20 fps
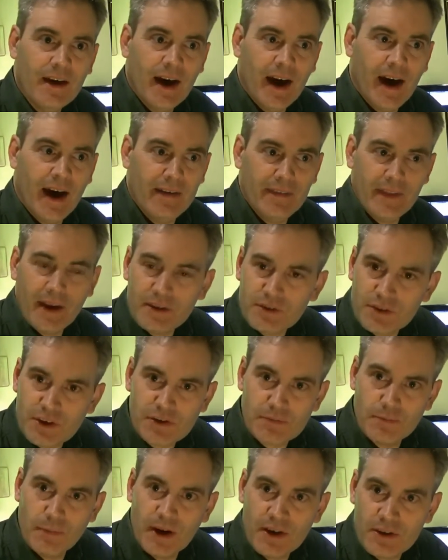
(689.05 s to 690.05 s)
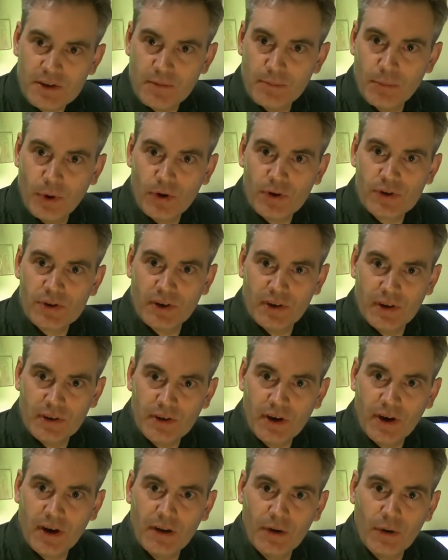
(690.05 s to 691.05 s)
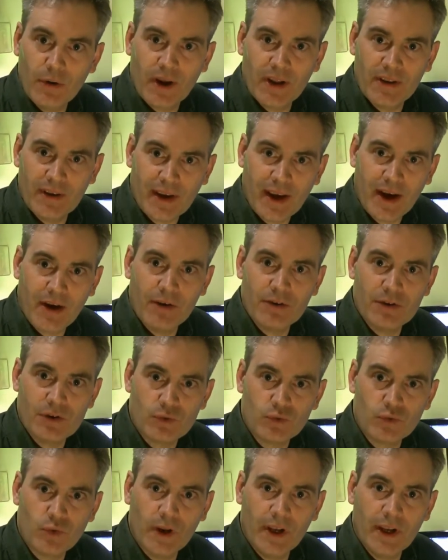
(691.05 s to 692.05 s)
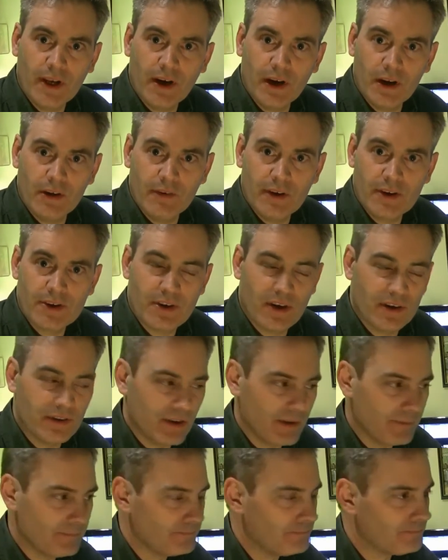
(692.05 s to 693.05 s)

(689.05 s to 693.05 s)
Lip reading: and that just makes the books and the dialogue and the characters really kind of exciting.